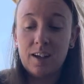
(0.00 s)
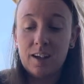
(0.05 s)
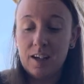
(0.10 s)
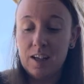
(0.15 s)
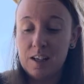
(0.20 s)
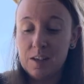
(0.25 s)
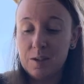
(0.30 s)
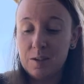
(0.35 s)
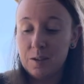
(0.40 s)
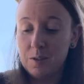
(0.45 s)

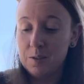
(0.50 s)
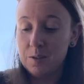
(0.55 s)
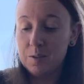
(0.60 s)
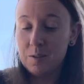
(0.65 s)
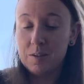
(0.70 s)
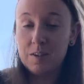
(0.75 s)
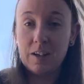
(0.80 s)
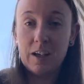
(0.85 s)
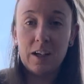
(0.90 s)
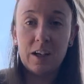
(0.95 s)
And so
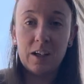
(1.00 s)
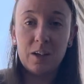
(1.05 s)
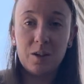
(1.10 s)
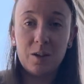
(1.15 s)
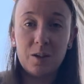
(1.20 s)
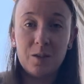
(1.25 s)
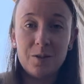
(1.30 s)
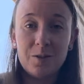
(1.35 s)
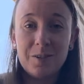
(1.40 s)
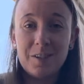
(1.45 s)
that
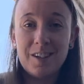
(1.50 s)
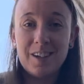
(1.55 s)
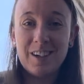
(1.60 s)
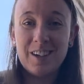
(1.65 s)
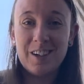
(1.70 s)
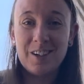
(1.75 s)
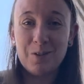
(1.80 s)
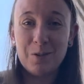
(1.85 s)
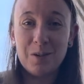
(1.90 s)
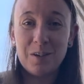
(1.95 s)
includes
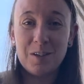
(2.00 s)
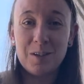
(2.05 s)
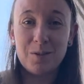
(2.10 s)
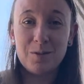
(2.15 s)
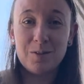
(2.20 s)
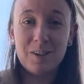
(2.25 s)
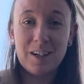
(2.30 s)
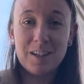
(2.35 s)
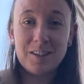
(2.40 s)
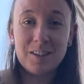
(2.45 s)
what is
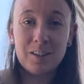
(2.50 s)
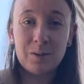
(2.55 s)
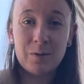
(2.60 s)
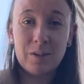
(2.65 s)
arising